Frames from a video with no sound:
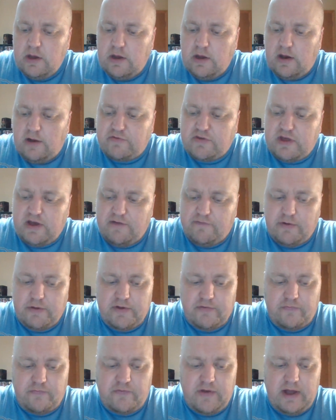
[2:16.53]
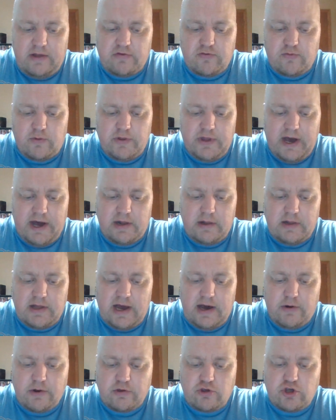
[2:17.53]
of Civil Defense will not
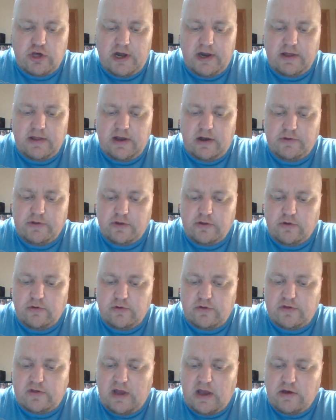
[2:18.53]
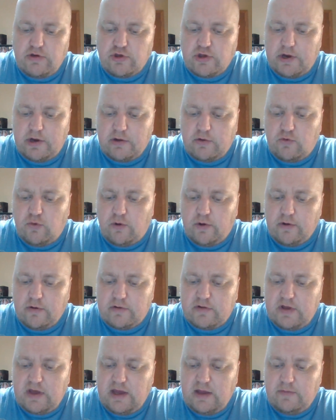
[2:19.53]
allow it, shutting down the news station and
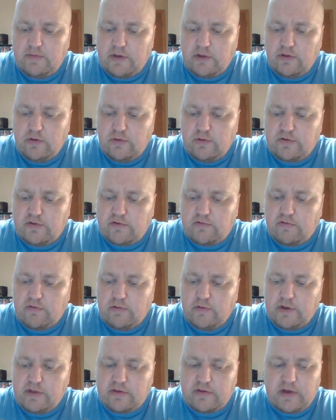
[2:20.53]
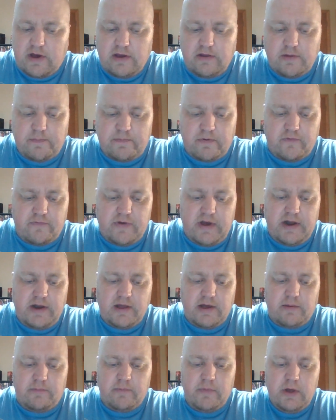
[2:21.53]
quarantining the news crew inside to prevent
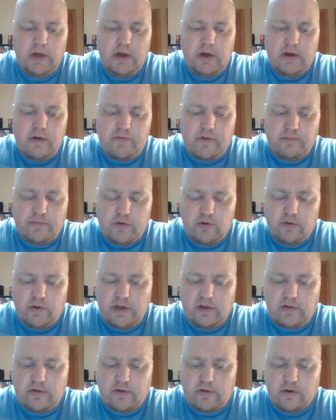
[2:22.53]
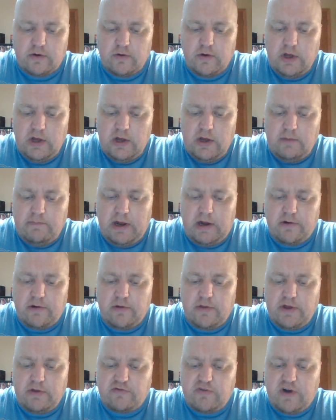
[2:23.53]
him from doing so. Miller
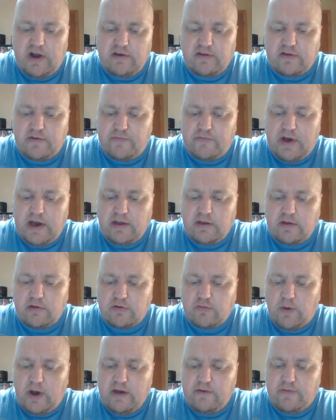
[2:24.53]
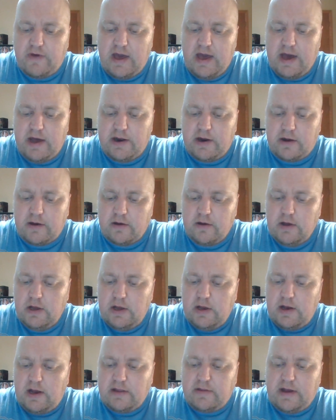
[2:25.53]
then tries to find his wife Anna,
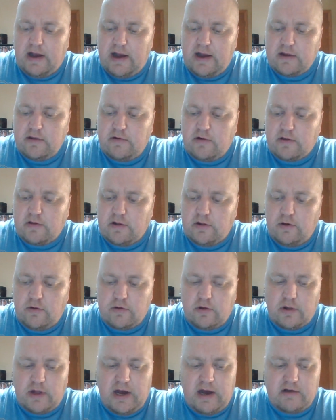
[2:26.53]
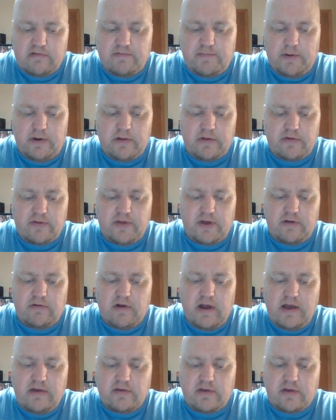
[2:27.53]
a doctor at the local hospital, as the
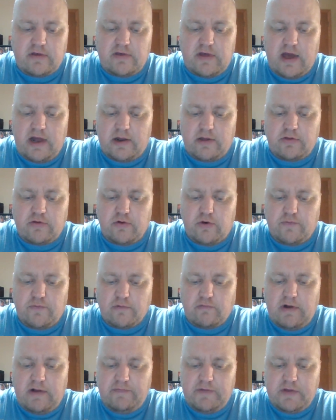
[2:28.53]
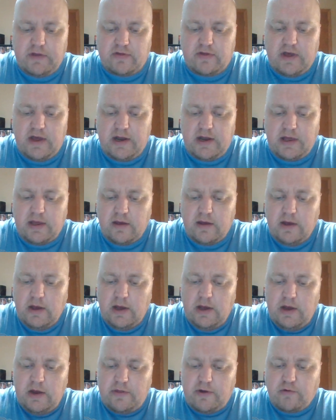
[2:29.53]
crazed assailants overrun the city,
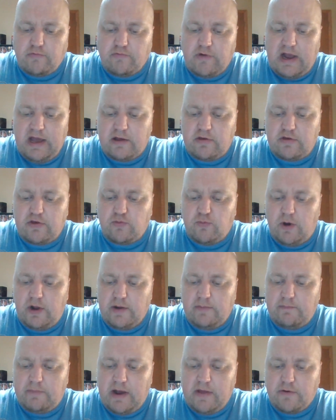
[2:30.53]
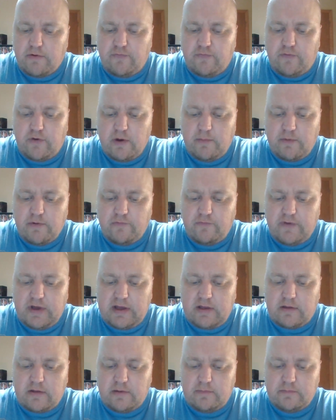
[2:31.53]
their ranks swollen by their former
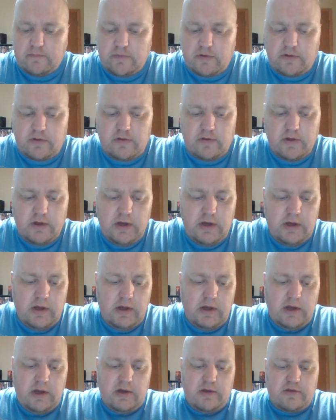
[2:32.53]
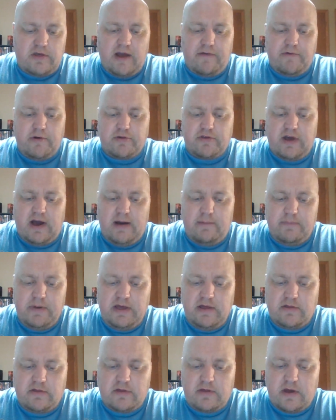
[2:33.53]
victims. Several
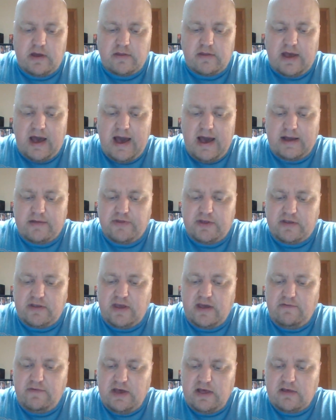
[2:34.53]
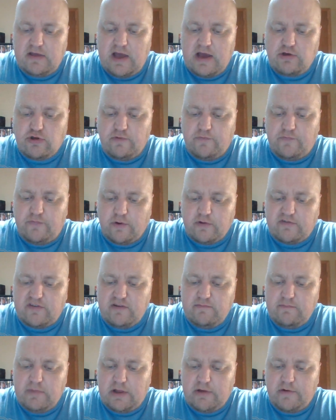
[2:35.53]
zombies attack the TV station,
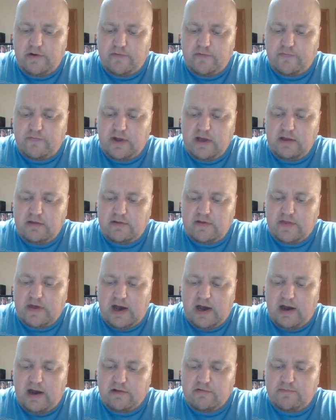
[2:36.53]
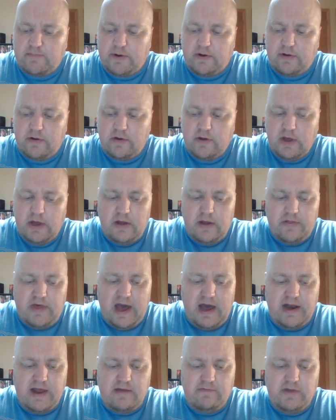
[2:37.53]
forcing Miller to flee to the hospital.
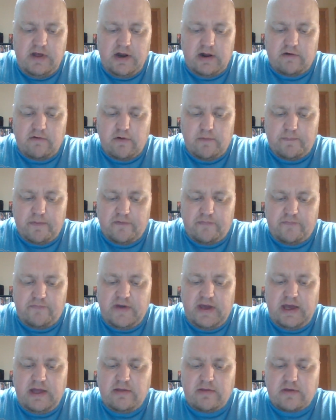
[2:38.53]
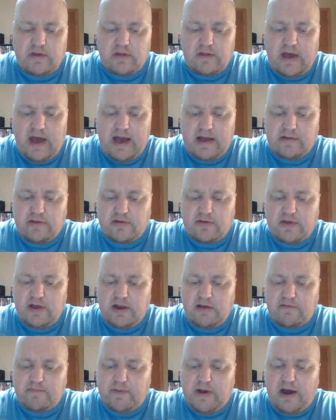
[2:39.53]
That evening, a group of fiends attack the
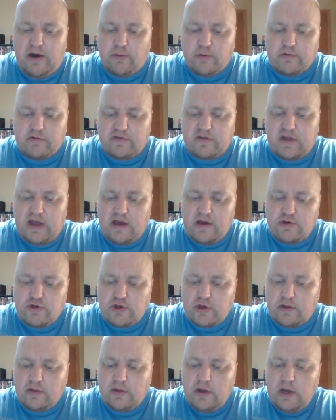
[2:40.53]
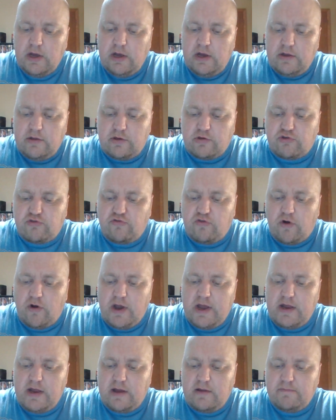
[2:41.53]
city's power station,
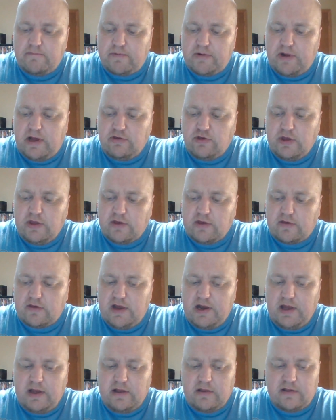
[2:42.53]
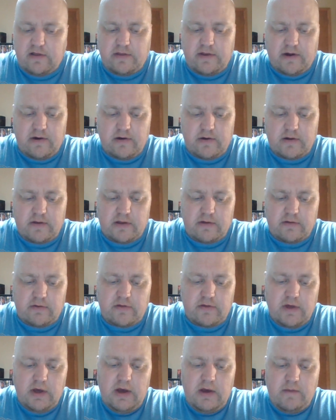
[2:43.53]
destroying it and plunging the city into
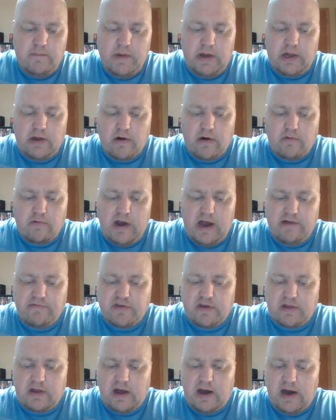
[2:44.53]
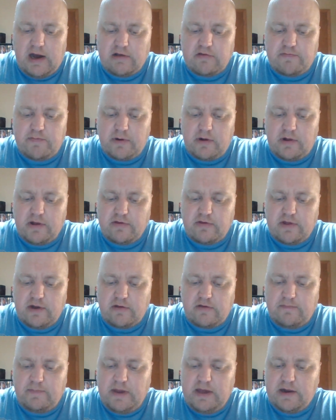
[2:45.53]
darkness. Miller arrives at the hospital as it
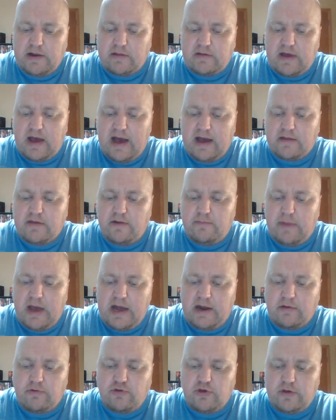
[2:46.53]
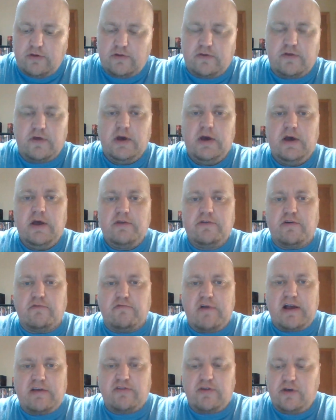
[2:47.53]
is being attacked and manages to
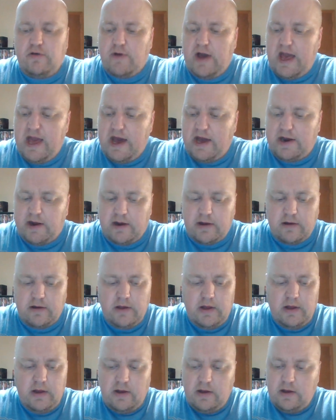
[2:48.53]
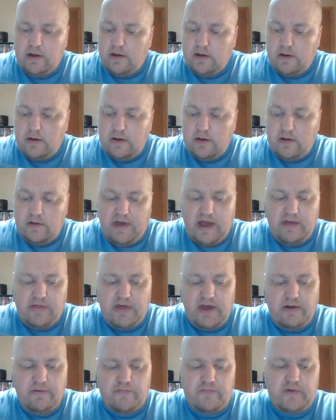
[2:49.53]
rescue Anna. They
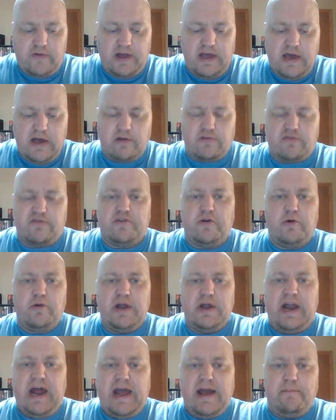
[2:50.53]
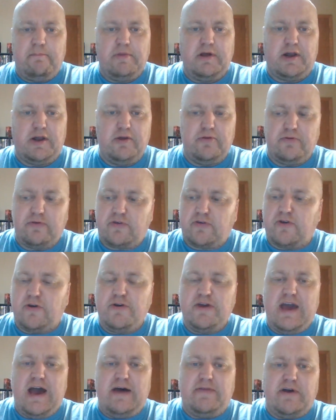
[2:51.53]
then flee in a stolen ambulance. So
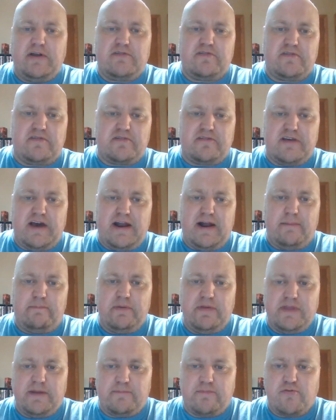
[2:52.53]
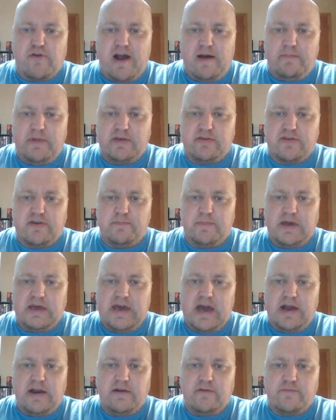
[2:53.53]
yeah, that's the setup and the premise, the
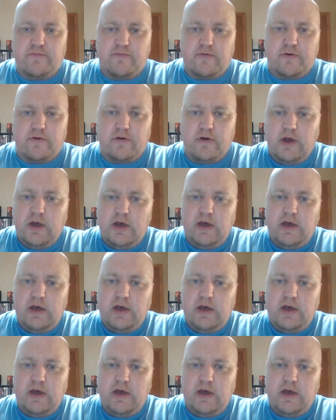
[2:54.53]
beginning for